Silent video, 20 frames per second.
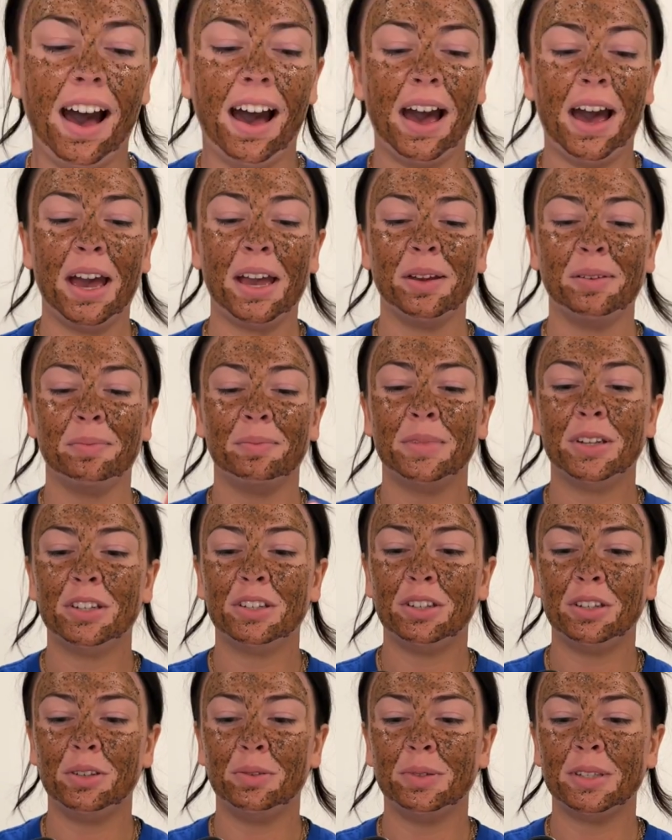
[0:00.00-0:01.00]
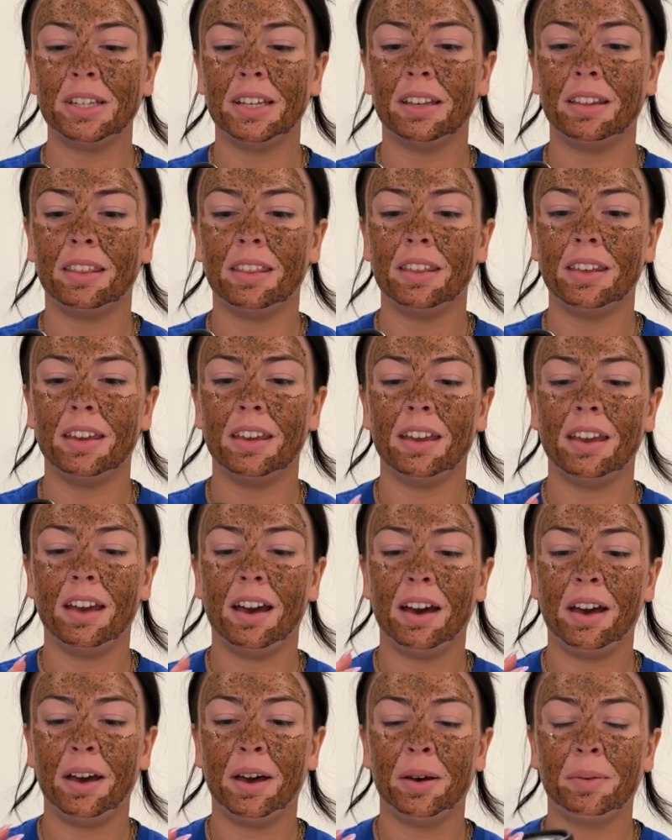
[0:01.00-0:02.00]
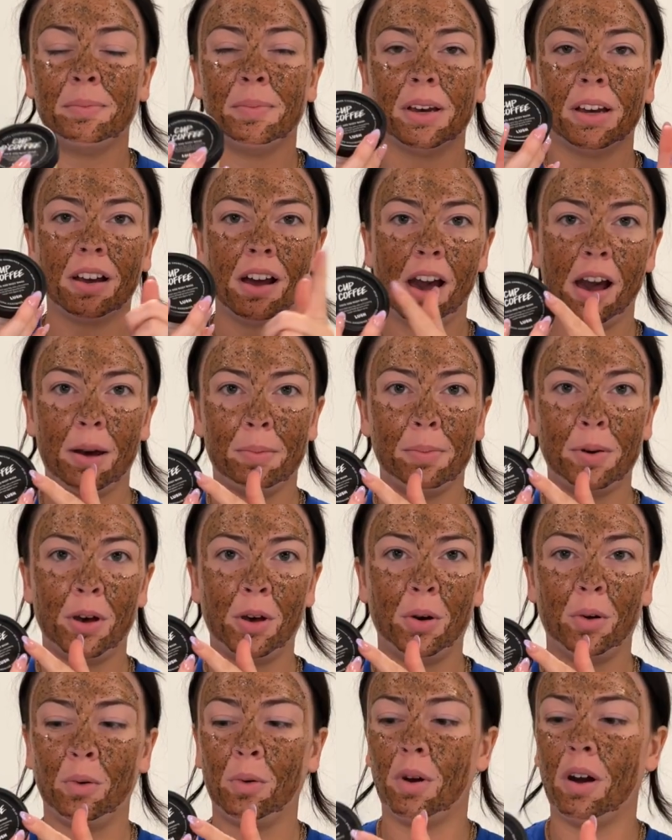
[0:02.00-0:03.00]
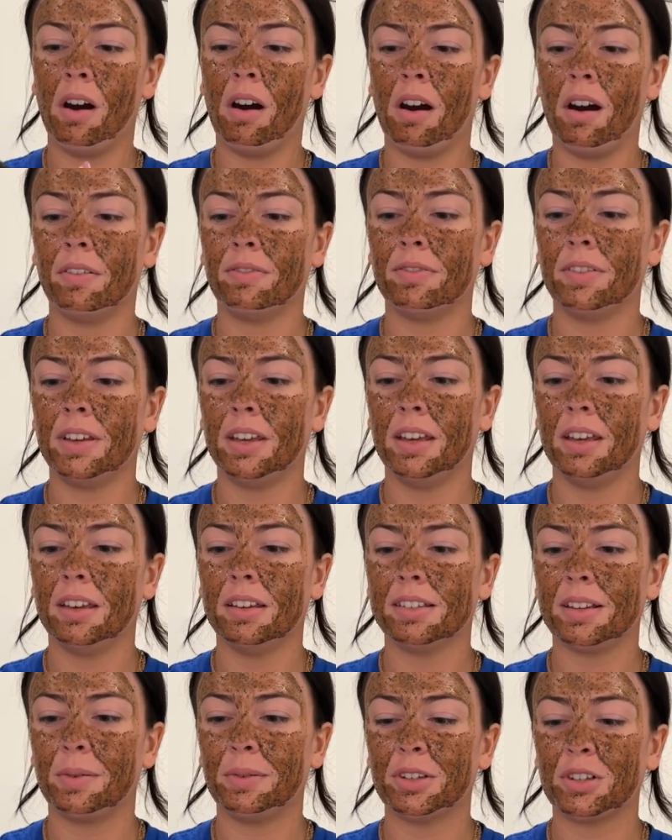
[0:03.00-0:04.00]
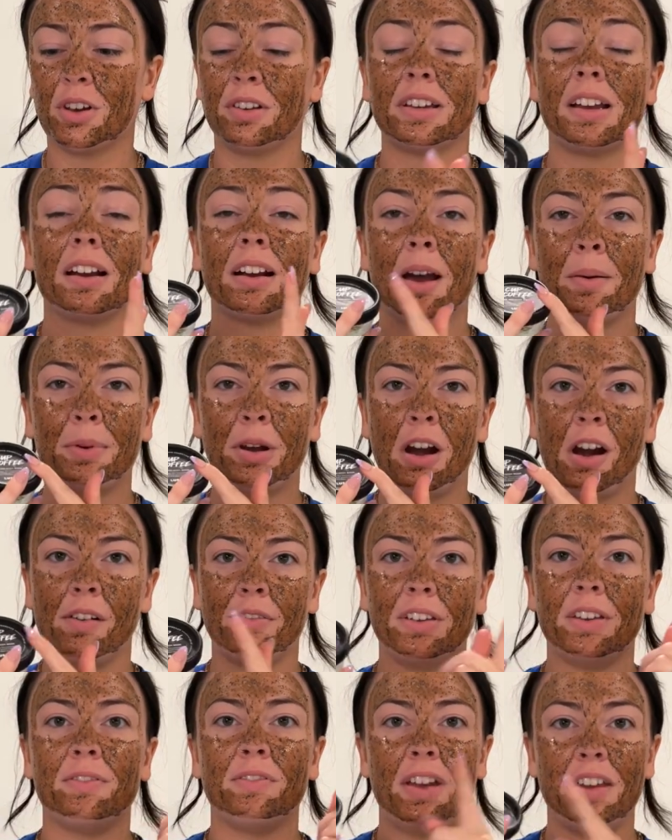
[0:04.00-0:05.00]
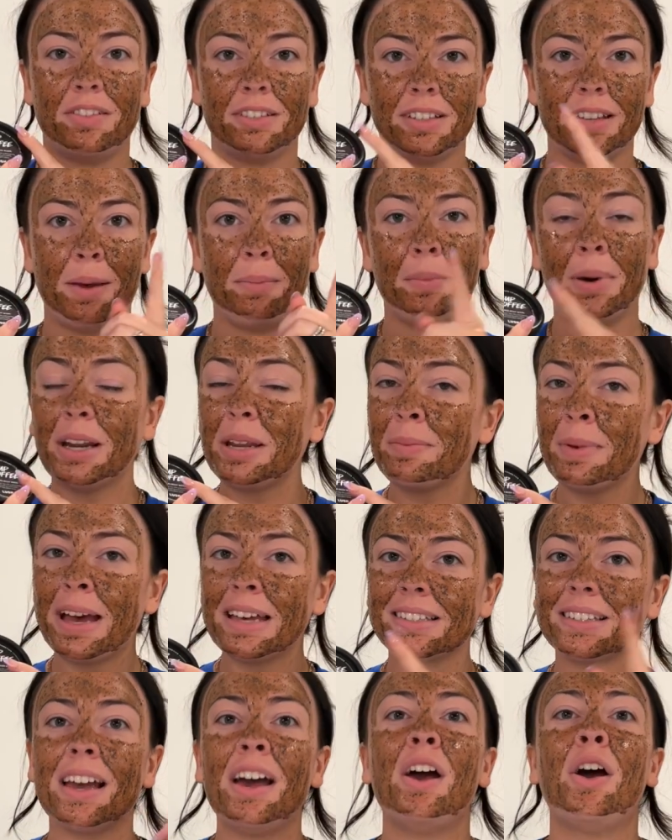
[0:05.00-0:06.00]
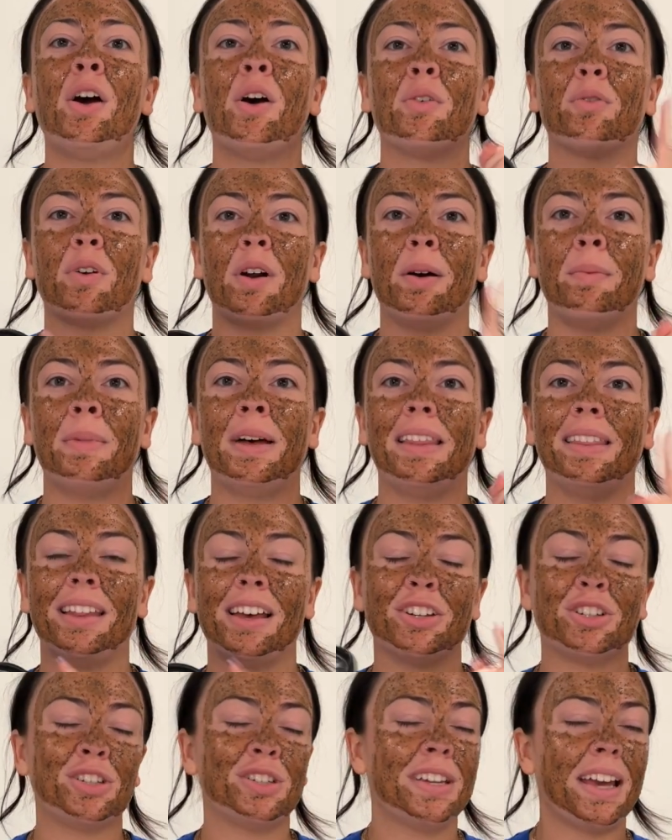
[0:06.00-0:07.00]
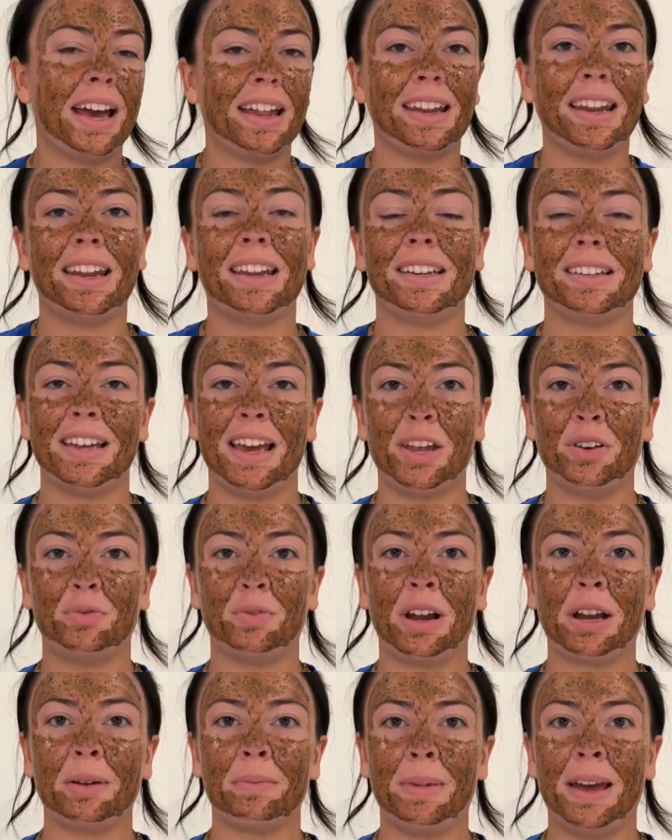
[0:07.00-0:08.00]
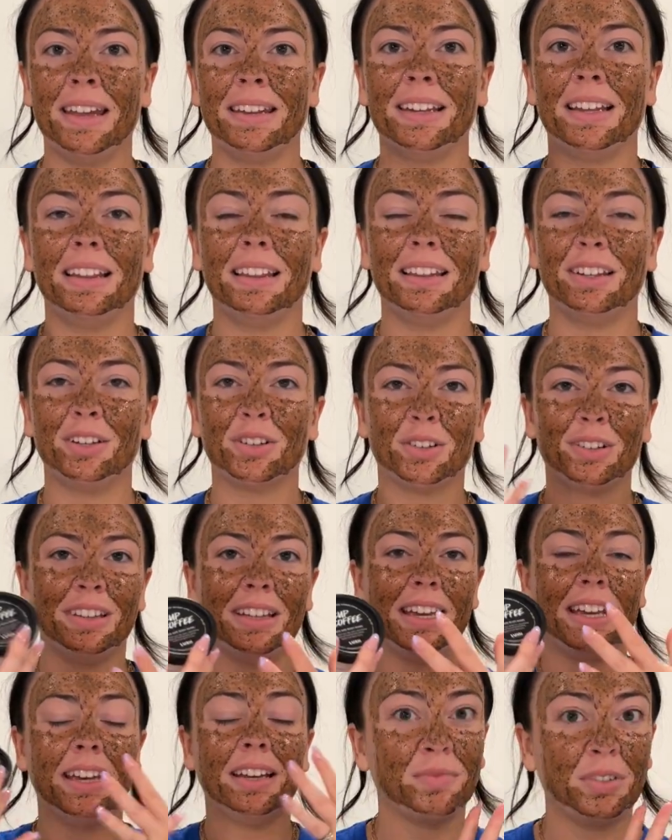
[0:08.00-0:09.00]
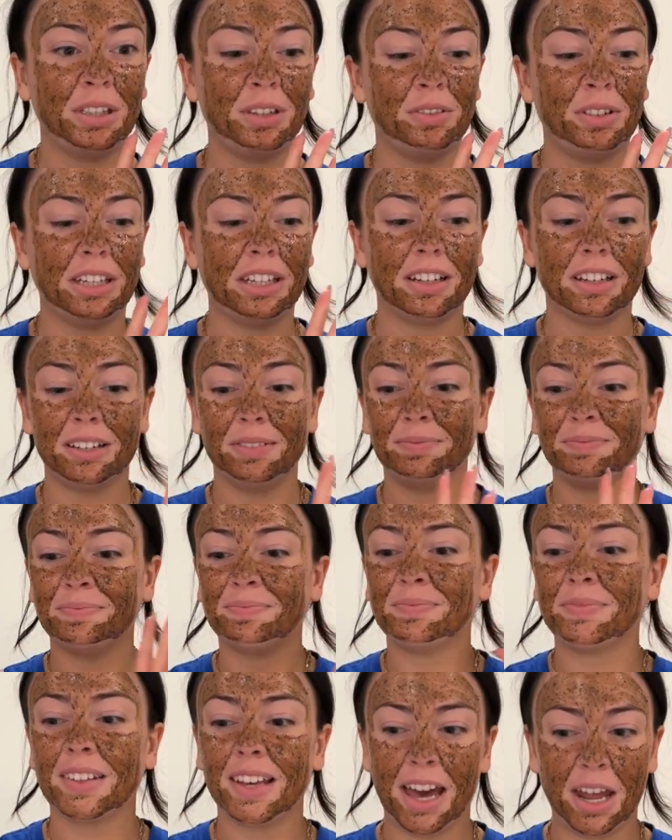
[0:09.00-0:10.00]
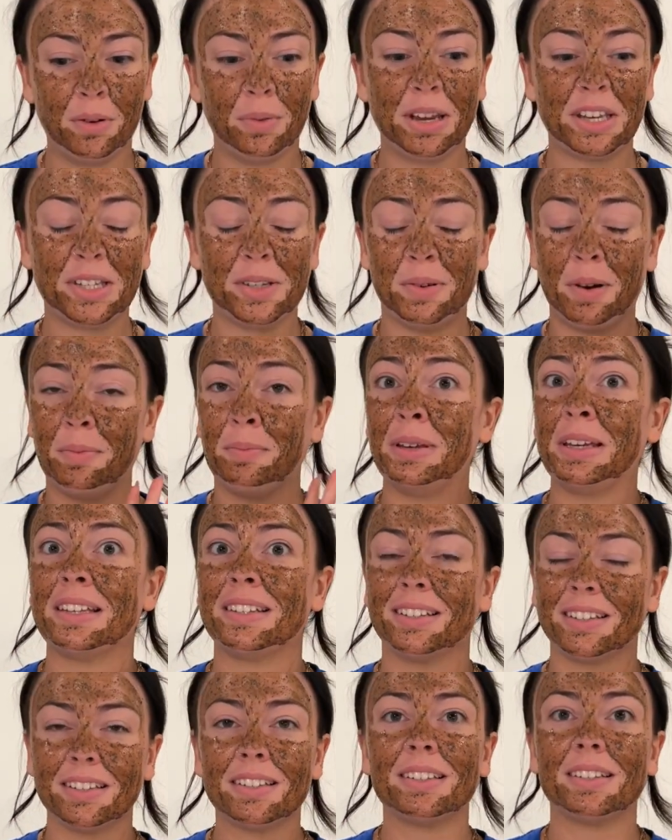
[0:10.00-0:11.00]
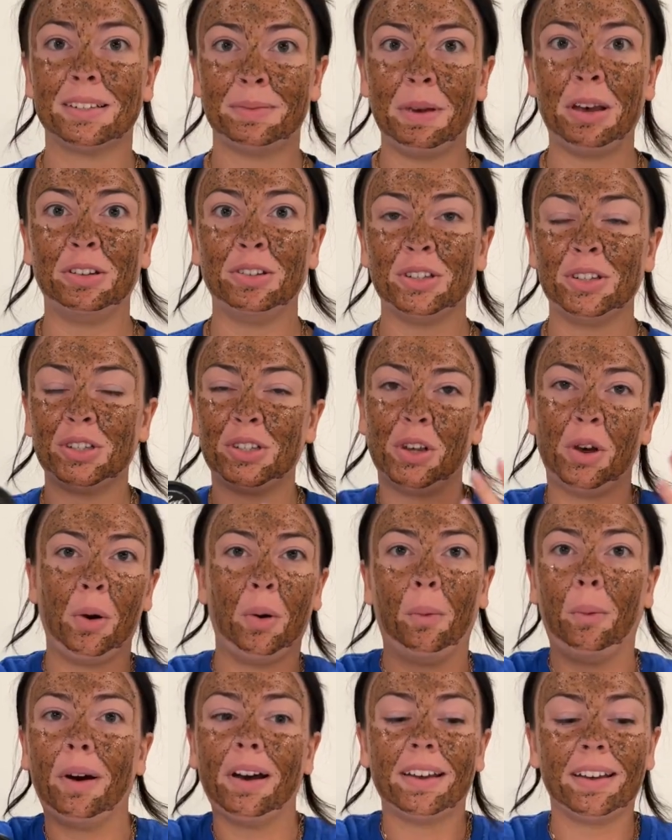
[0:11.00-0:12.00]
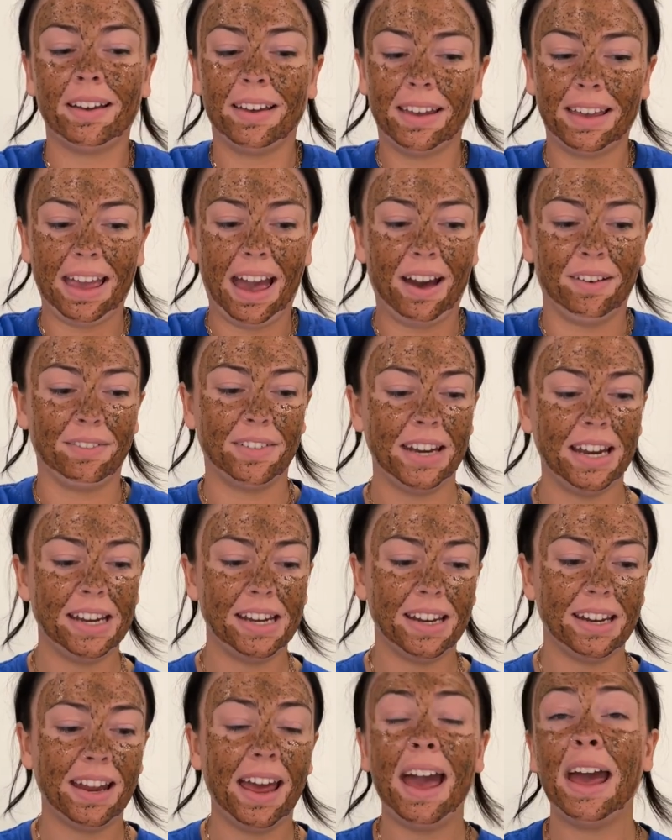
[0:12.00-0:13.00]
I'm using the um, Cup O Coffee, is that what it's called? Yeah, Cup of Coffee face and body mask from Lush. 10 out of 10 recommend. Literally, really, really good. Kind of wakes you up because it smells so caffeinated.